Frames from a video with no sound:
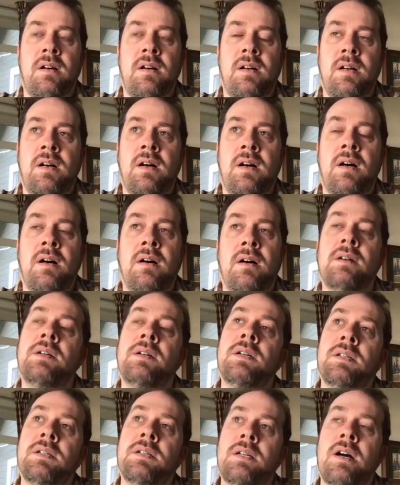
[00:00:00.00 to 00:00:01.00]
uh,
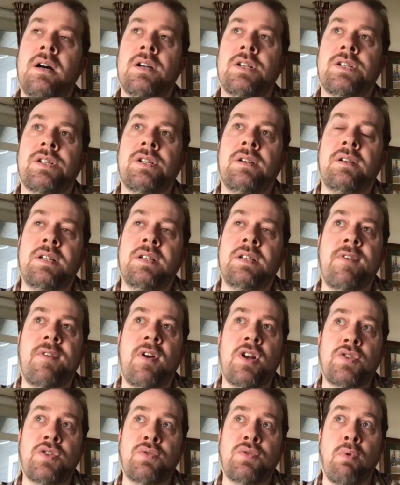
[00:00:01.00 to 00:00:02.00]
gosh, as
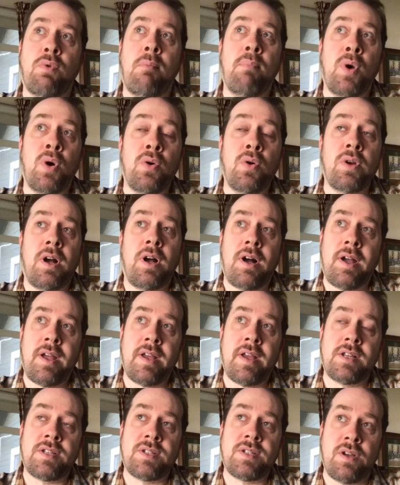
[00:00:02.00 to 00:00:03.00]
far as remote
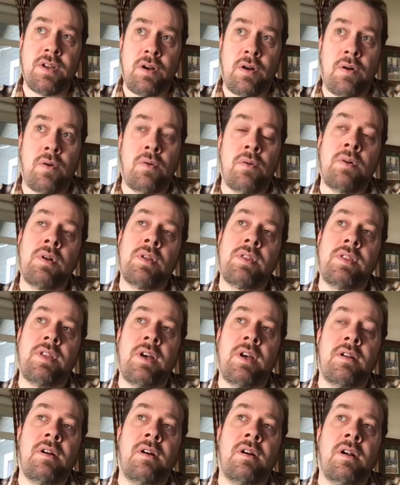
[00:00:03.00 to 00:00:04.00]
hikes go
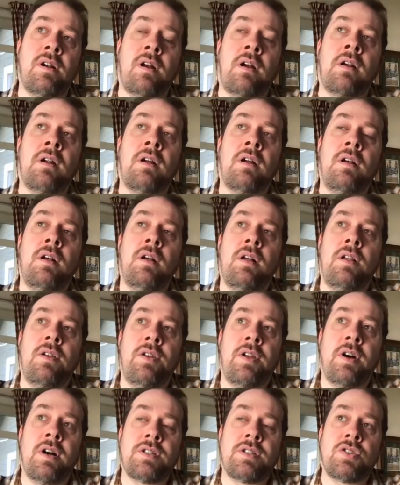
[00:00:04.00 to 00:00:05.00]
that are
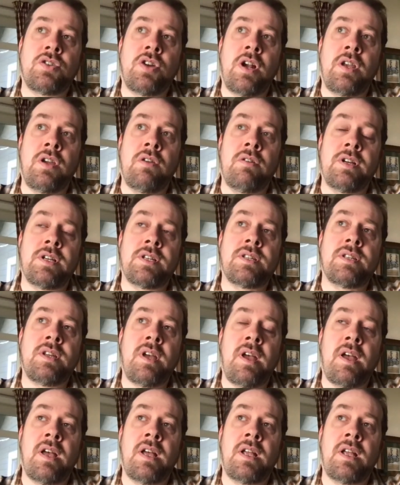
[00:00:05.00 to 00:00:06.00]
not strenuous
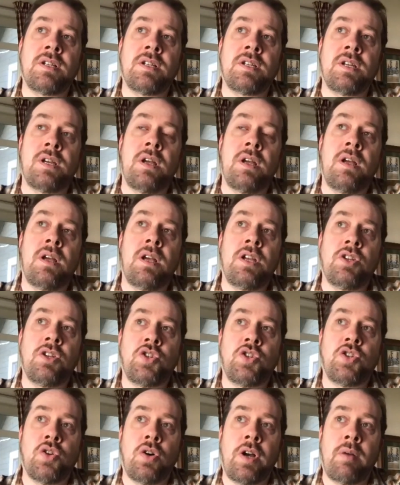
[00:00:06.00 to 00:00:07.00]
and
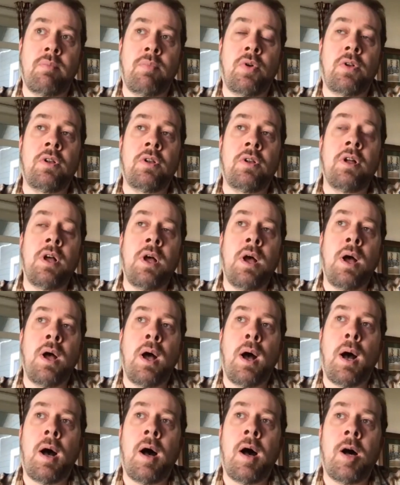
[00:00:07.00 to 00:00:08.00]
enjoyable,
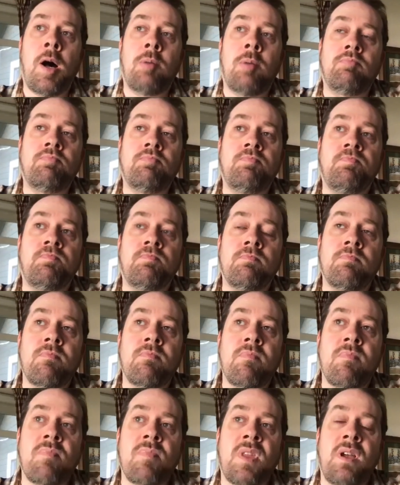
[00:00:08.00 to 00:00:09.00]
um,
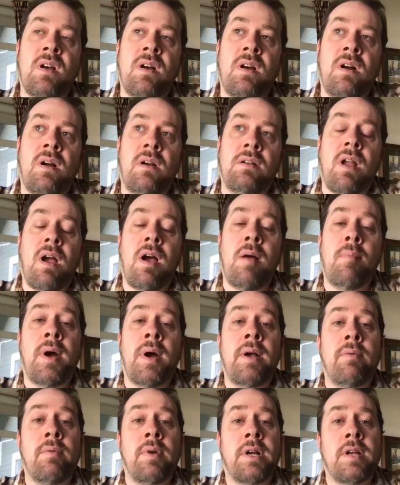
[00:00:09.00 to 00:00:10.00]
I
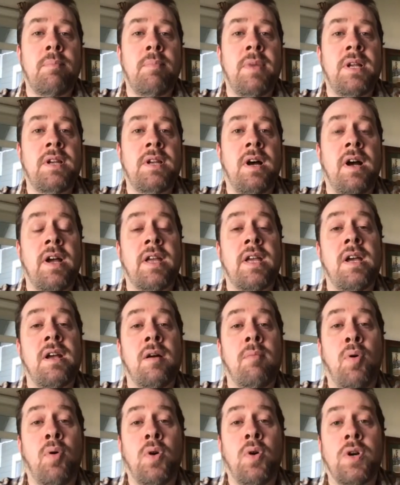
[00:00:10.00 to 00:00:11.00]
might recommend hiking
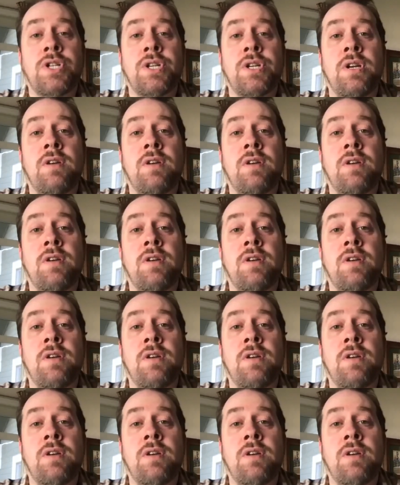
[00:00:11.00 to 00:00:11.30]
a portion